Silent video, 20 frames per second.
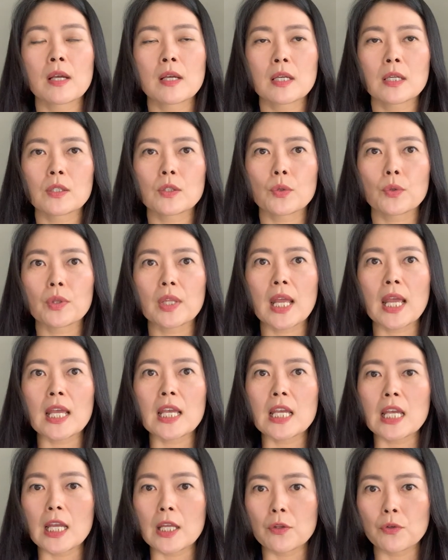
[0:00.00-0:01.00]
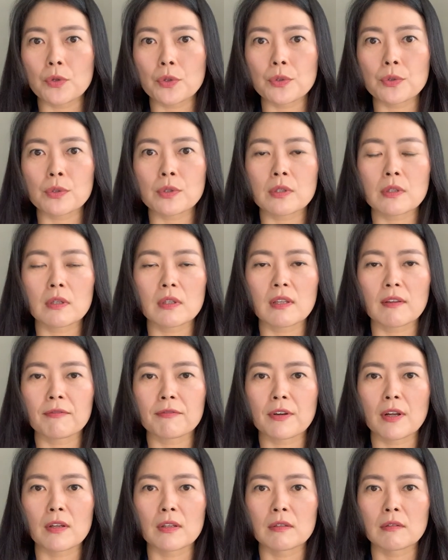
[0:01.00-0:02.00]
So they induce the
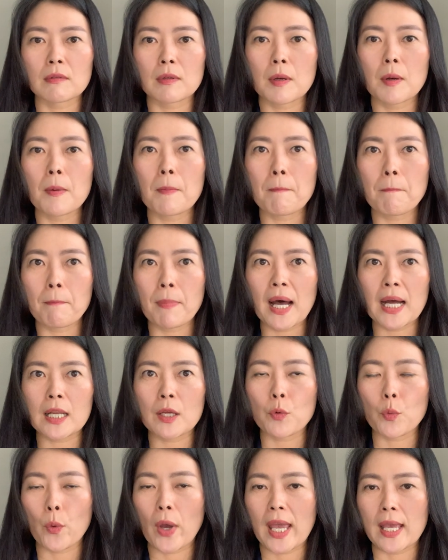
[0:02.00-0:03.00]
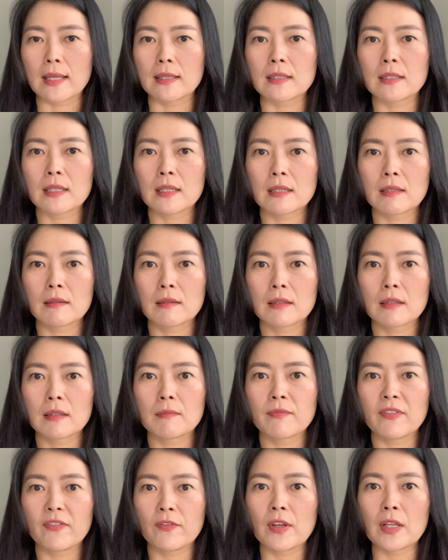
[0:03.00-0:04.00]
different body weight
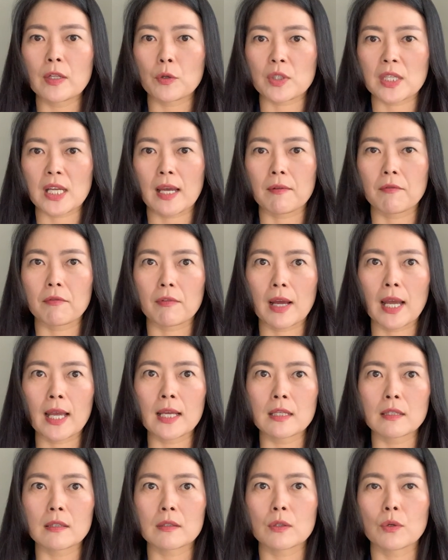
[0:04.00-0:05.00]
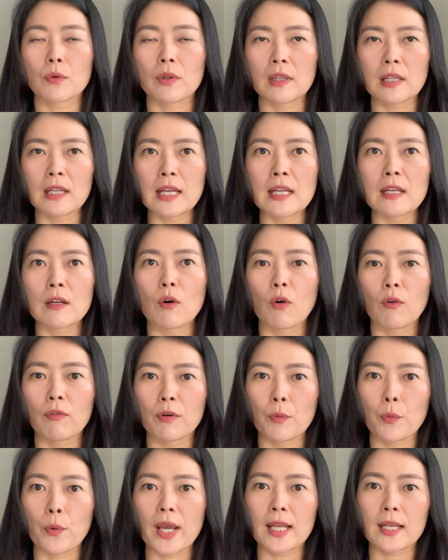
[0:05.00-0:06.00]
phenotype, right? So lean,
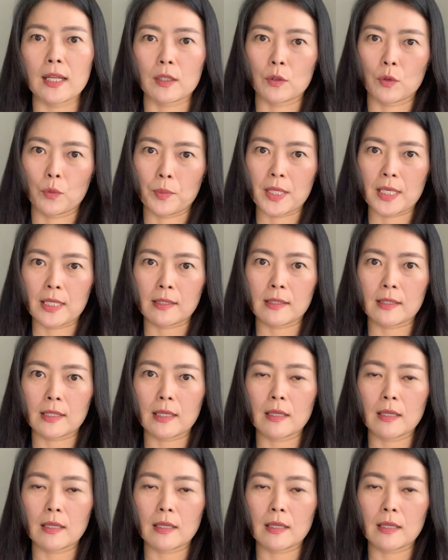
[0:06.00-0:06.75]
overweight, and obese.